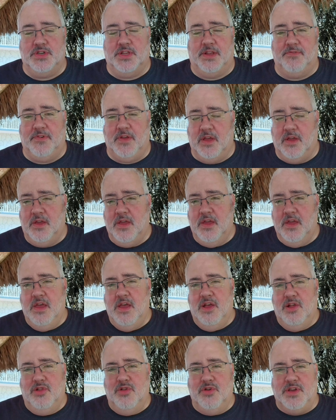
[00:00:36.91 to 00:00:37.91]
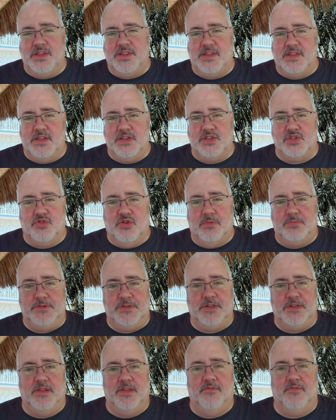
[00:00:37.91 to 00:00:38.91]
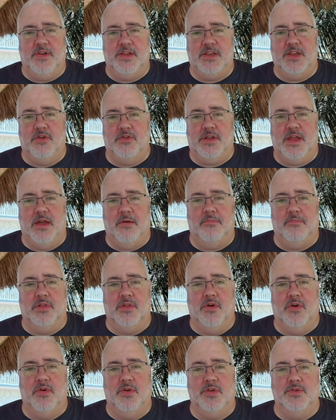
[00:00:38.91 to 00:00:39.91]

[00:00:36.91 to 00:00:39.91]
And if you look at the description of the video down below,